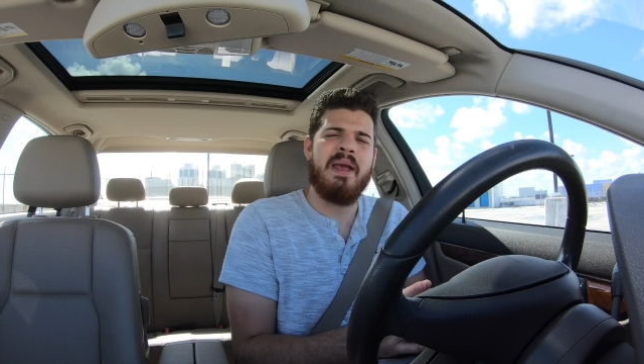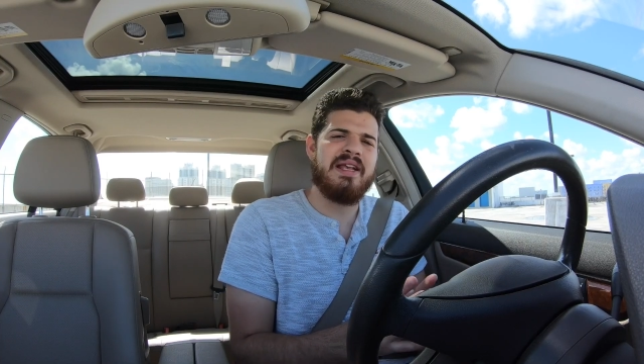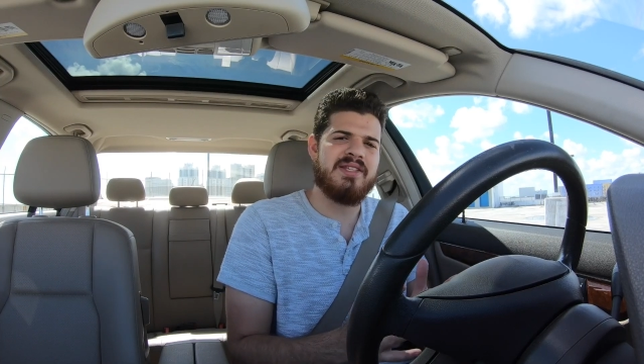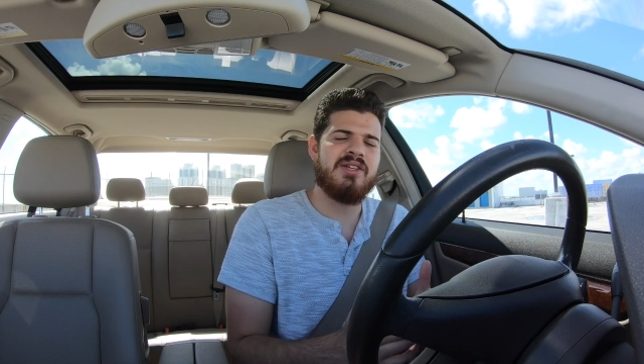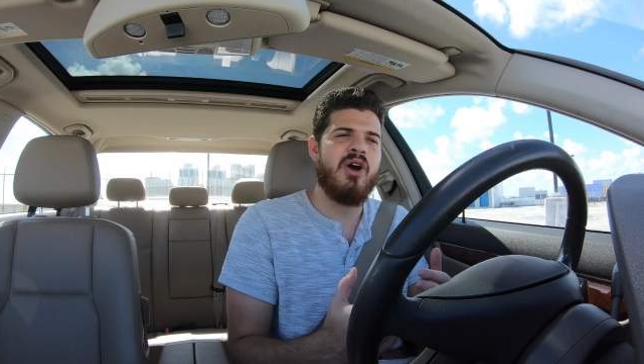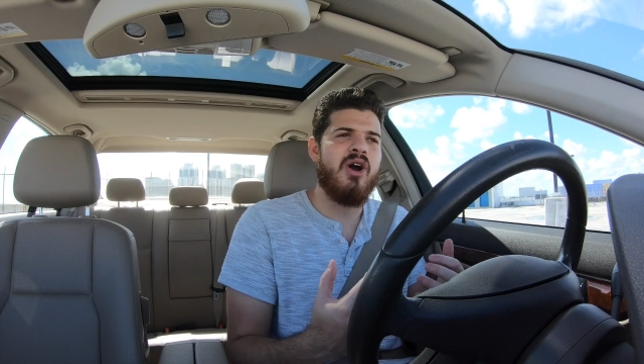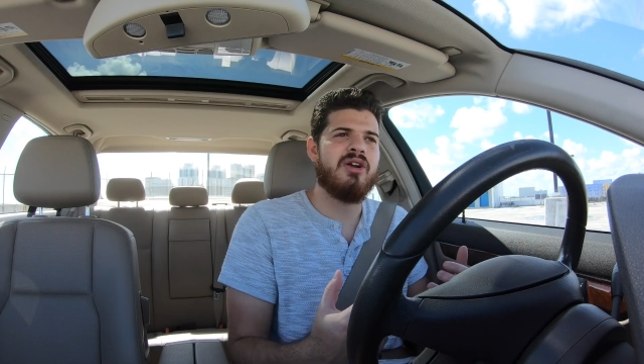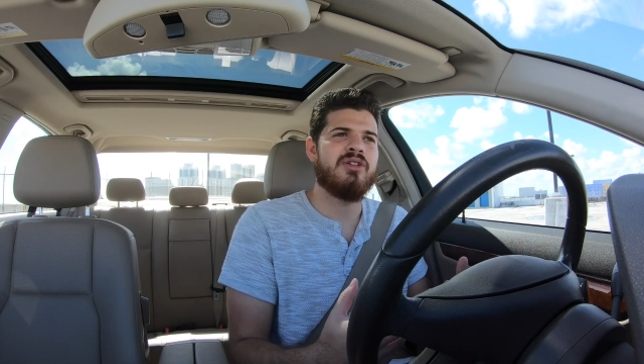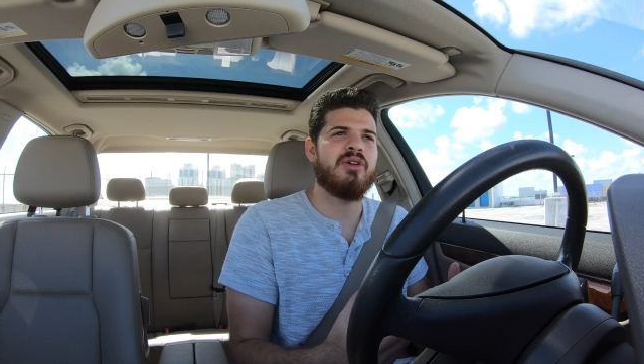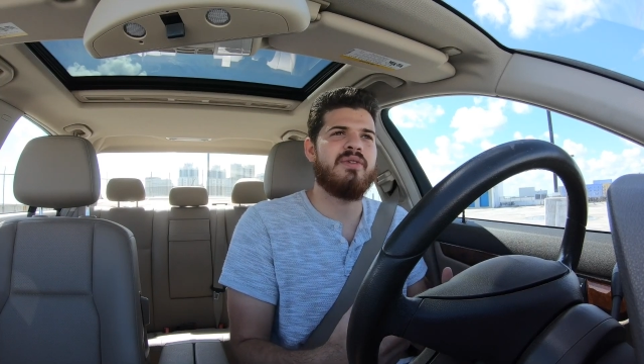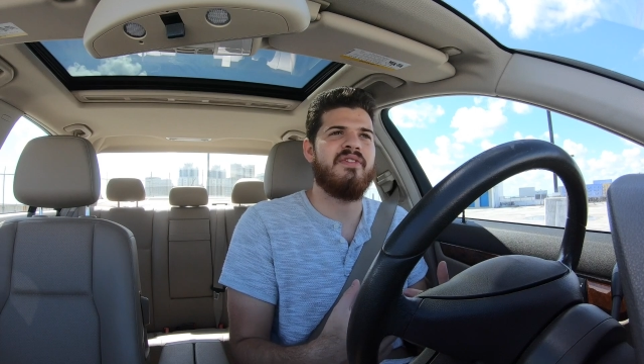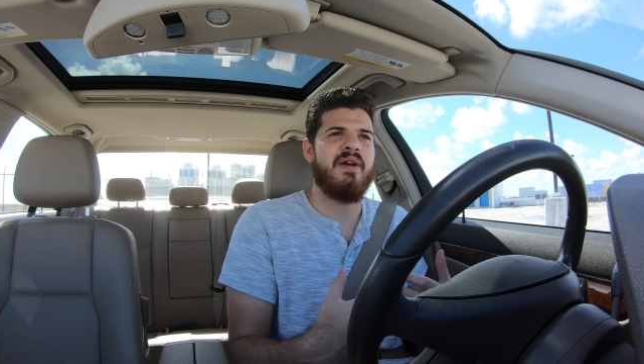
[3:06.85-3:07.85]
makes the car
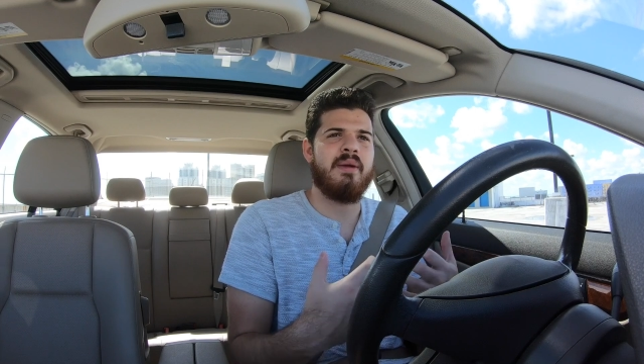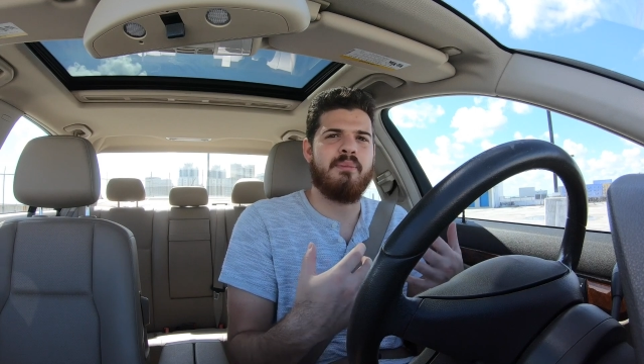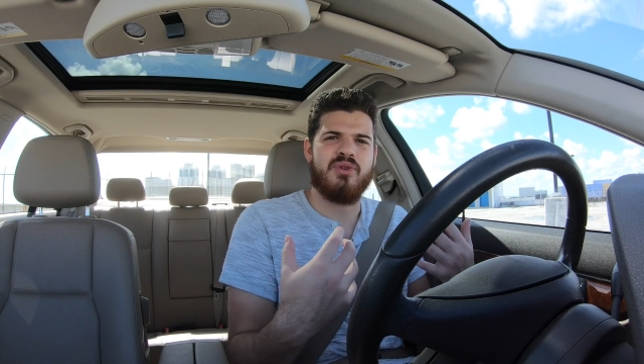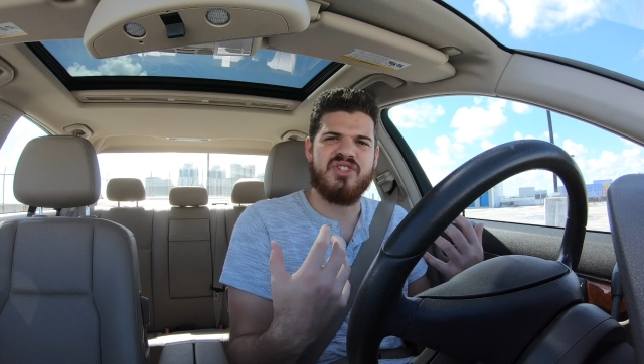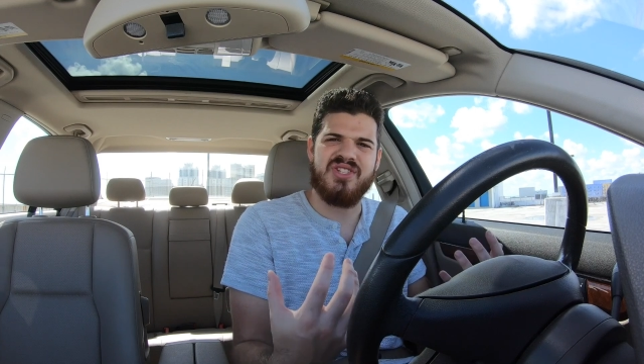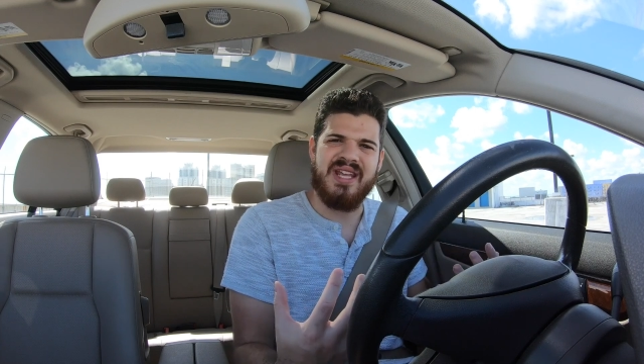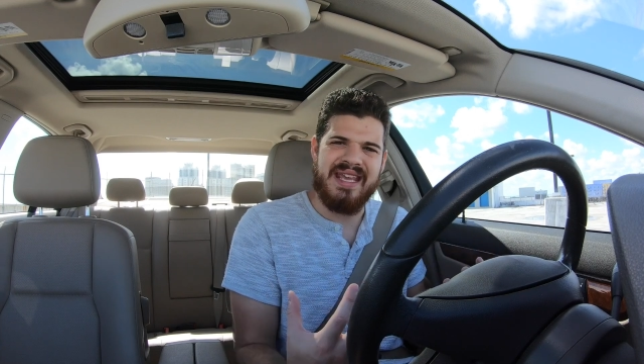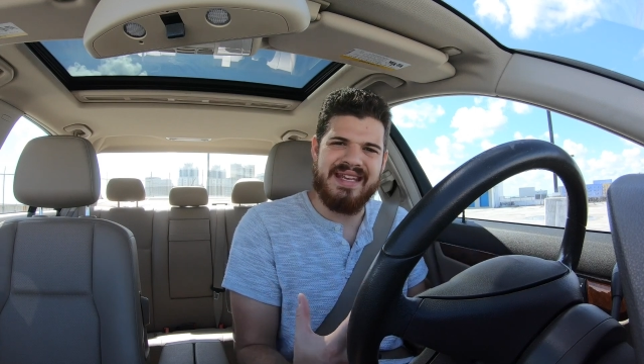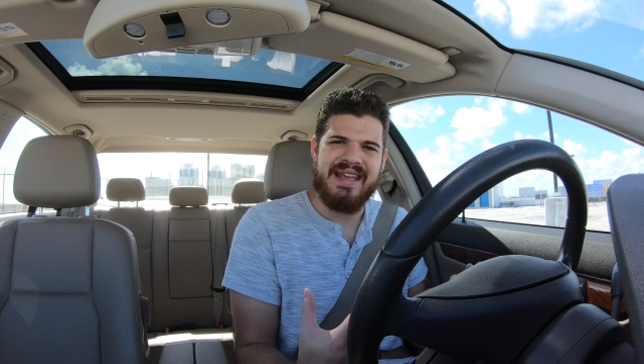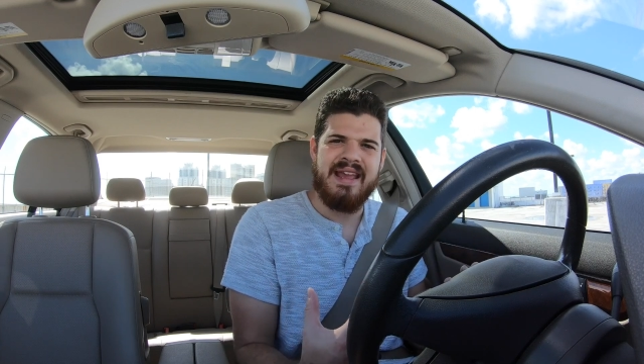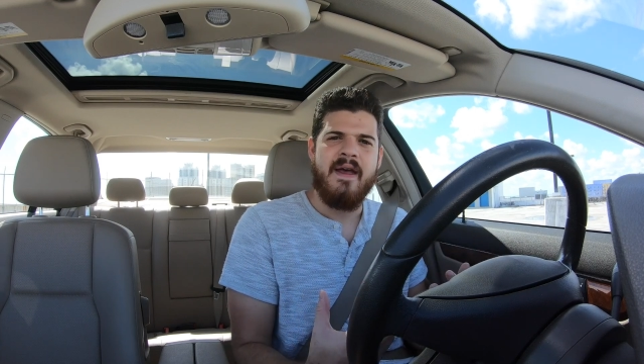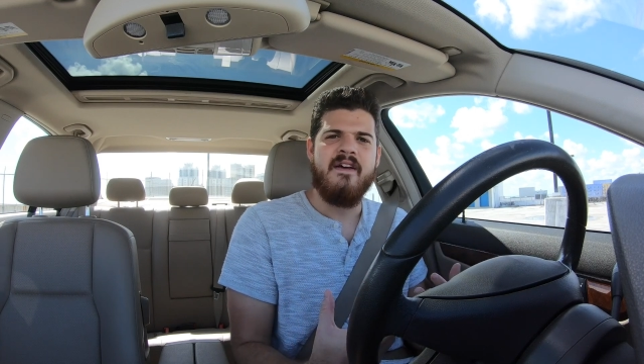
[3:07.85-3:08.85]
look very
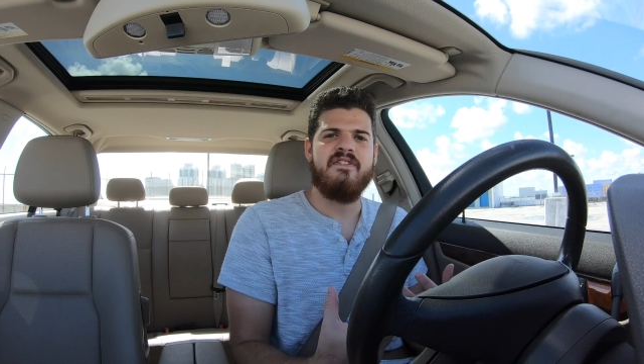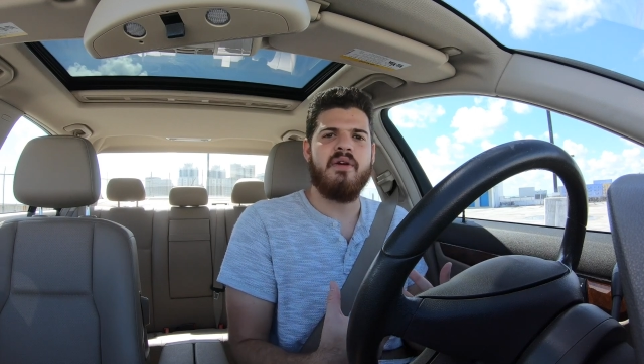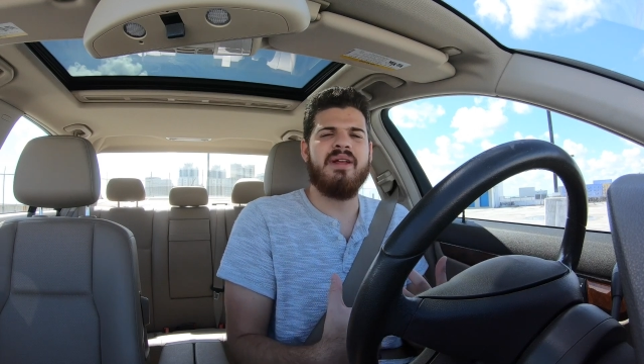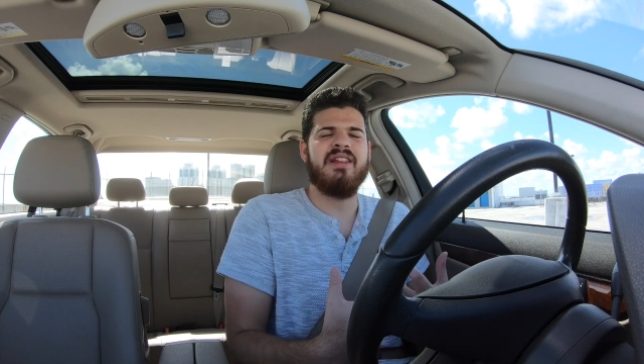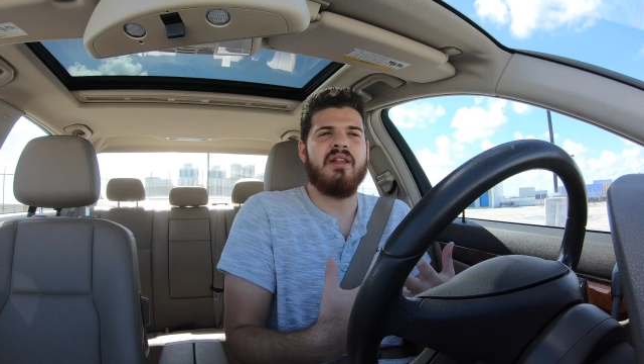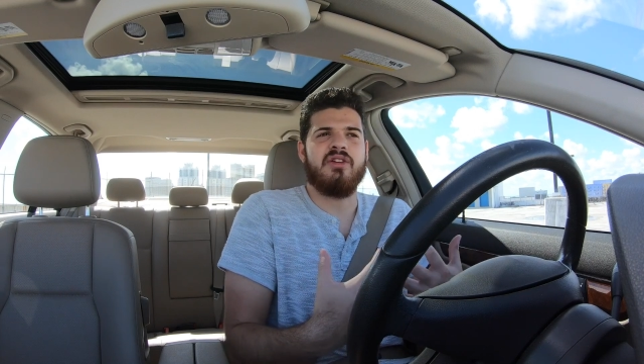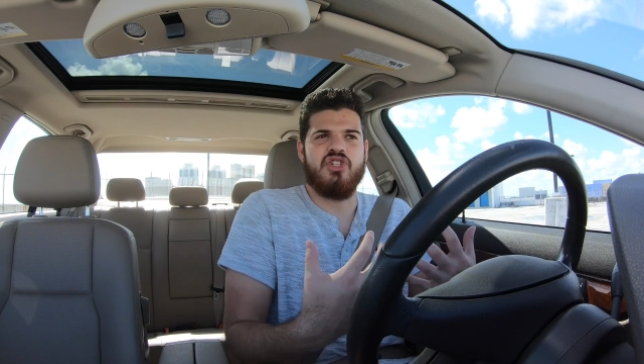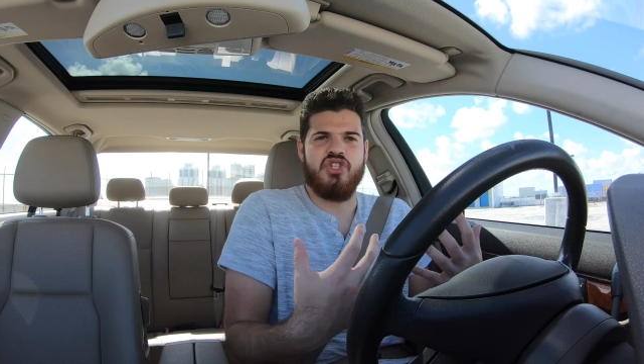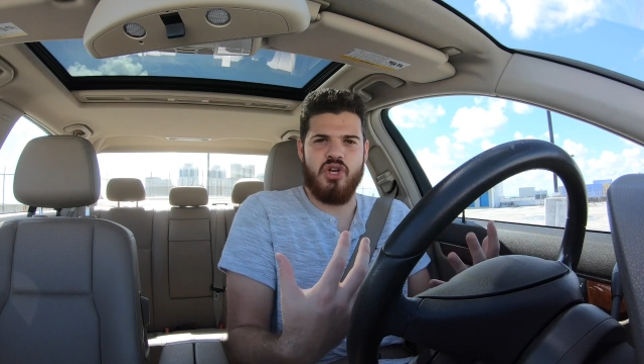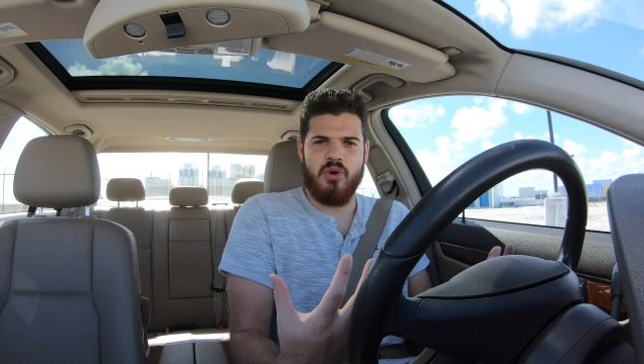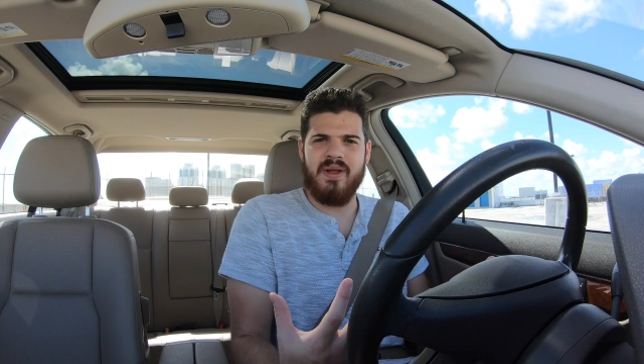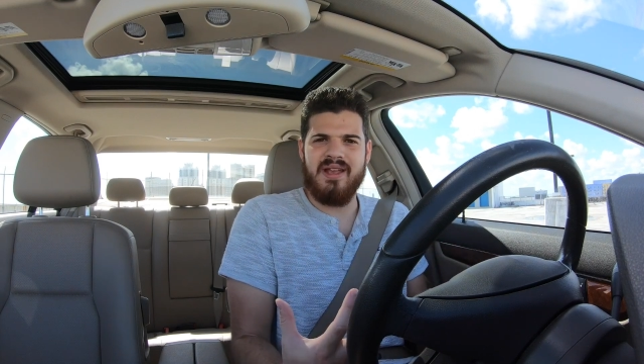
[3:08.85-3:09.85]
pristine, very
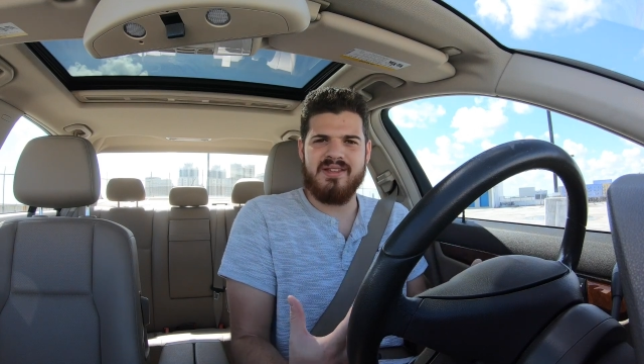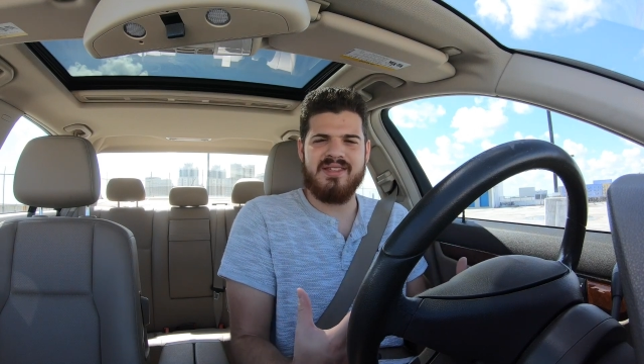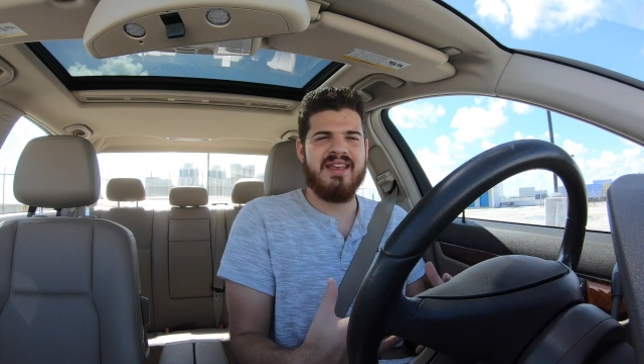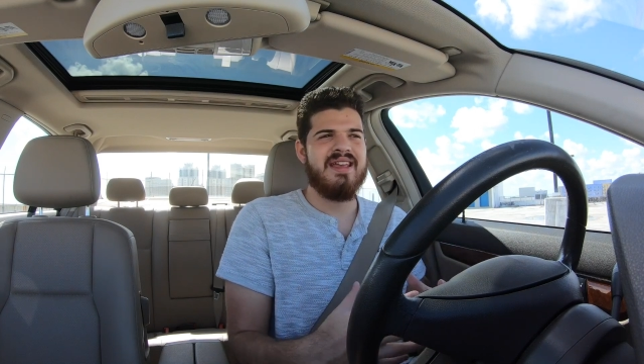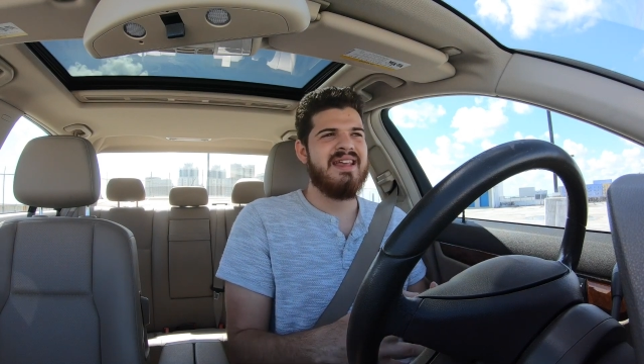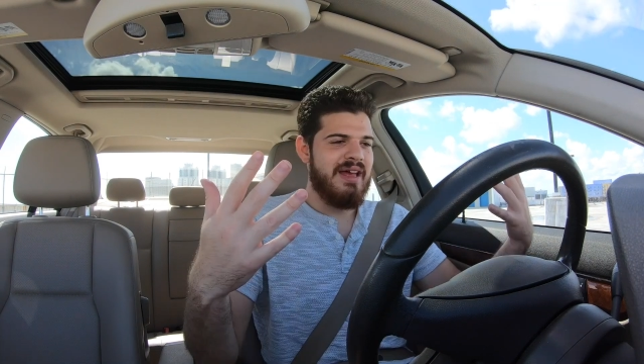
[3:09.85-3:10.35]
luxurious.